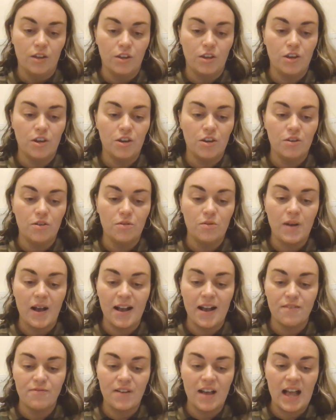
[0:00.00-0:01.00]
You
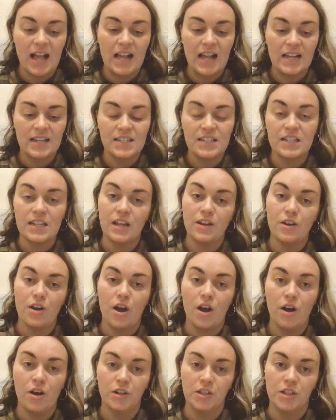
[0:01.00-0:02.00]
have had an
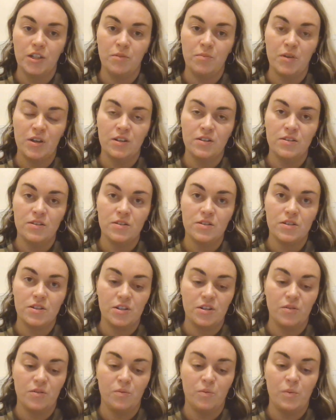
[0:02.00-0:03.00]

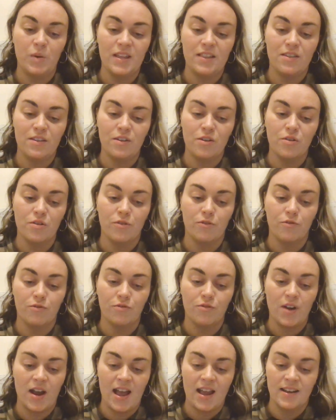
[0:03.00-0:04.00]
argument with your
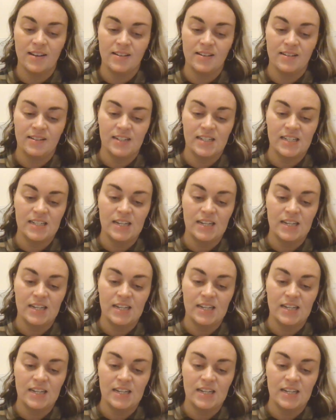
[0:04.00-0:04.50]
friend.